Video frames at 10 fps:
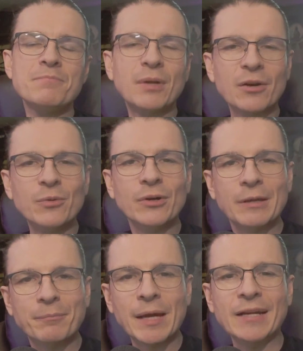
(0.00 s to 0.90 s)
But I will
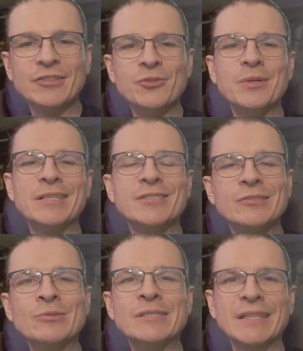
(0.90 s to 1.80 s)
get back to you as
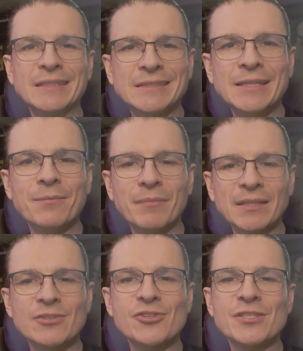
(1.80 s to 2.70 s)
soon as I see the
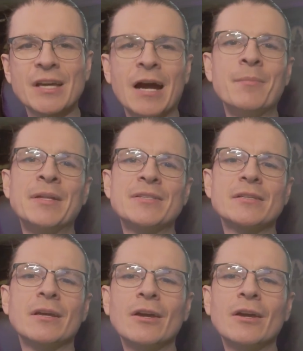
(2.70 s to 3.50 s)
messages, comments,